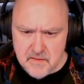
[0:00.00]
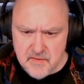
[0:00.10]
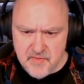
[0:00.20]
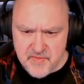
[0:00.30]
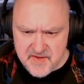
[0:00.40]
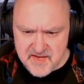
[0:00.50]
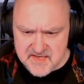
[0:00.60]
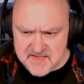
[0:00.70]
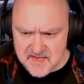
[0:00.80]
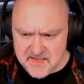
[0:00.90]

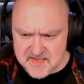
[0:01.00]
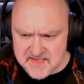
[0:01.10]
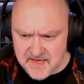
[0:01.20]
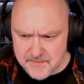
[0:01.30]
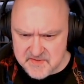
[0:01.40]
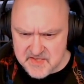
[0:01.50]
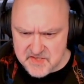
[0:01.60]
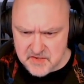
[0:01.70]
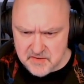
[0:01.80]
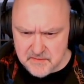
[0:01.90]
These are the same
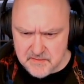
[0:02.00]
digit.